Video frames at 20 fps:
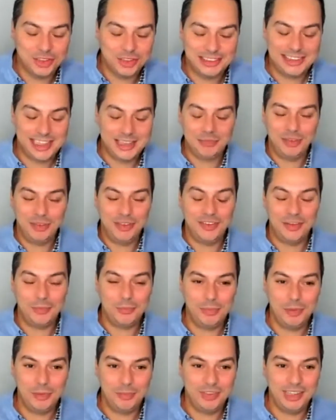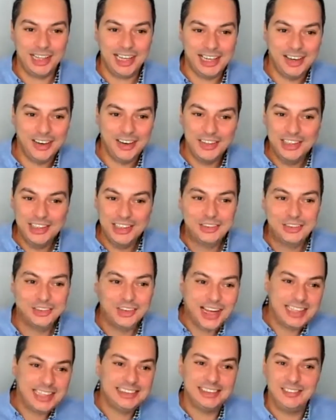for example, that people are going
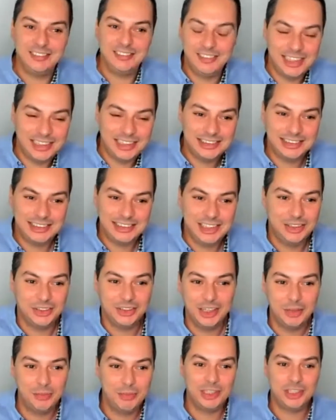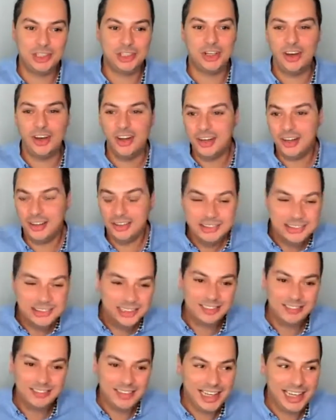crazy if they see your image on
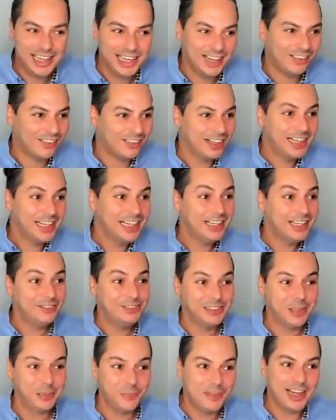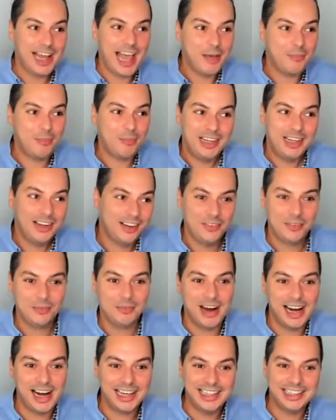TV, or if something happening on the
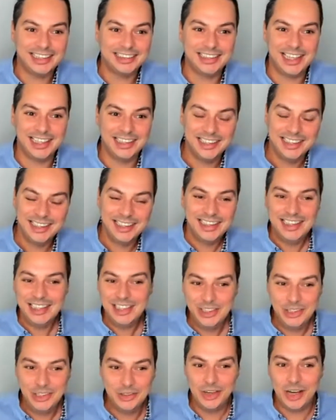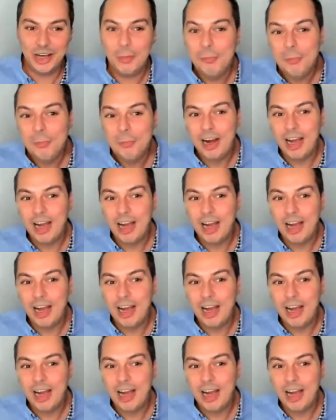market and you are